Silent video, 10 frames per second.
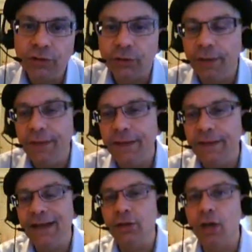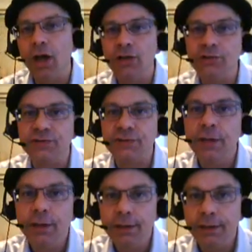So I think that acknowledges
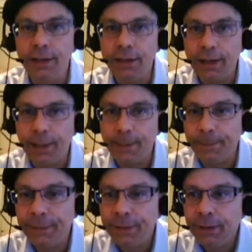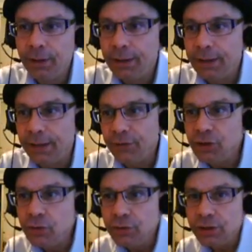that that the
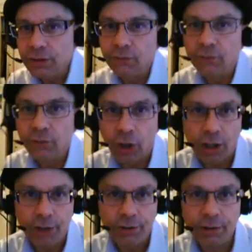union is flawed.